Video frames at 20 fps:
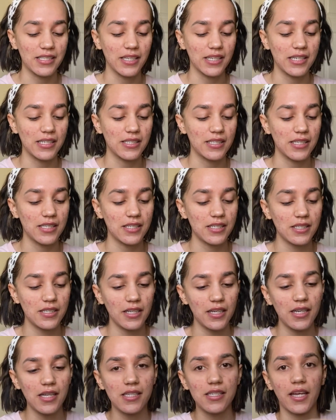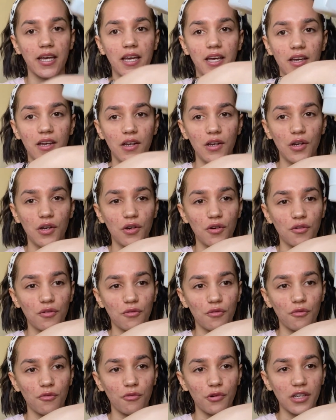The consistency is like
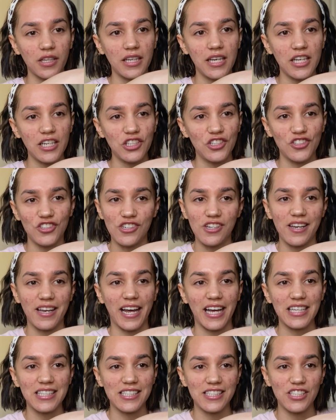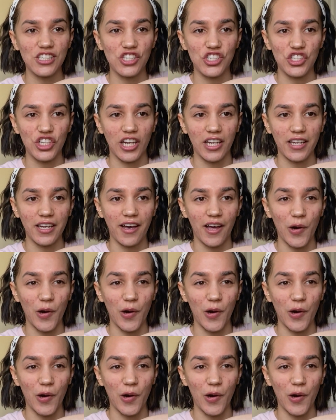really nice and jelly.